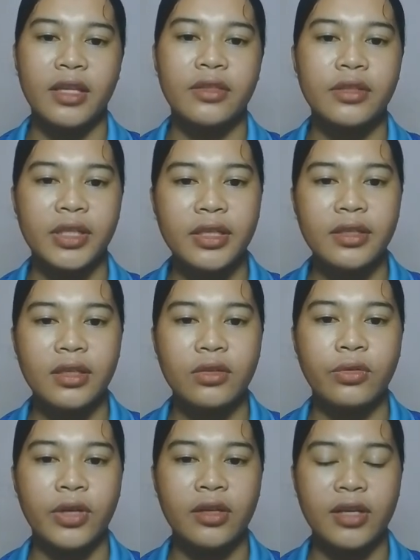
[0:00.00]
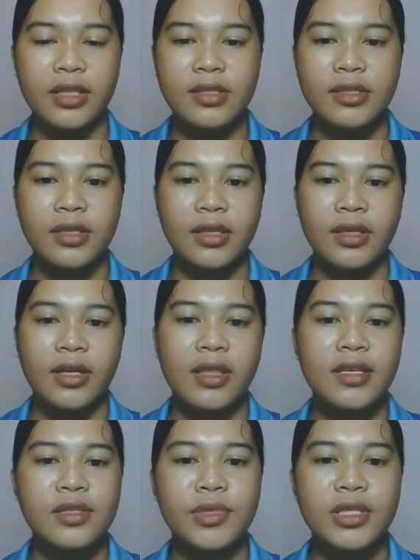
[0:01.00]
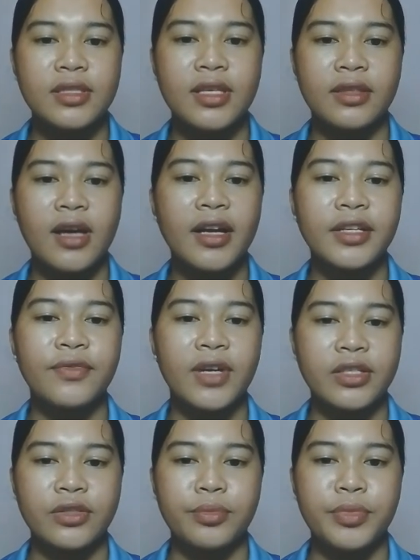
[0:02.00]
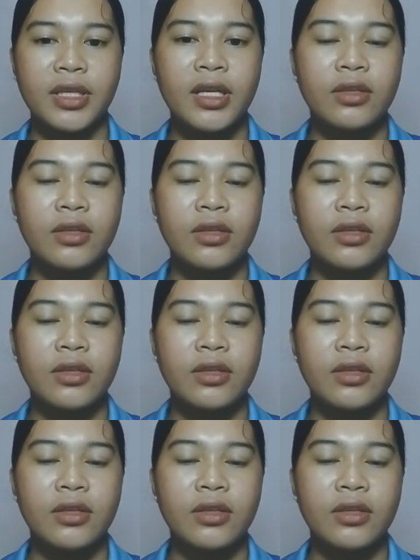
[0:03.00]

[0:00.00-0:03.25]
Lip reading: Third, coherence. This means that the artifact should be